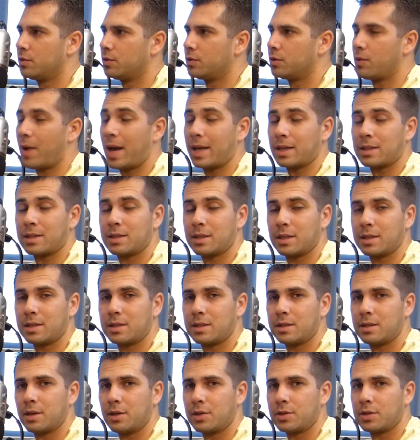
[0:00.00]
to access
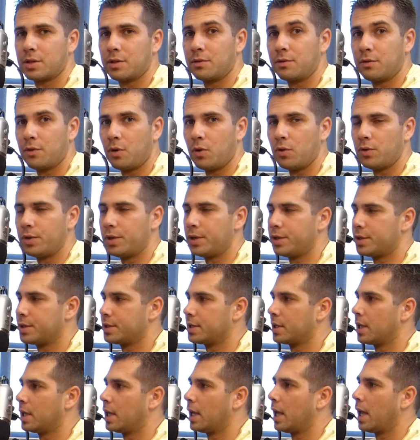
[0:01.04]
certain
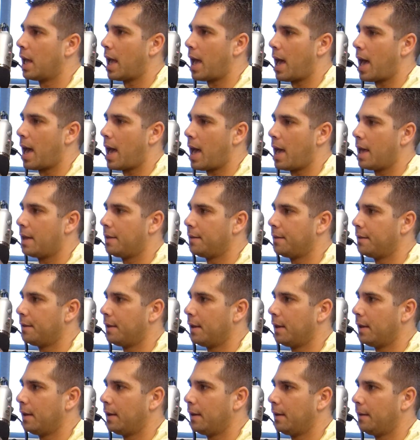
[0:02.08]
folders and
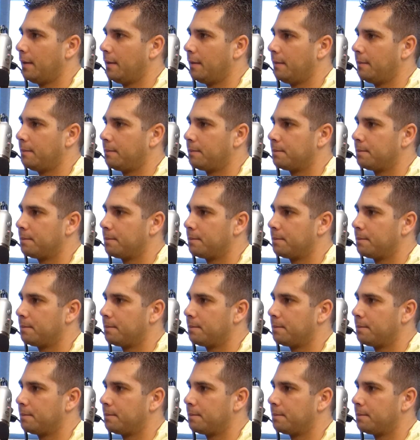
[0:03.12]
uh,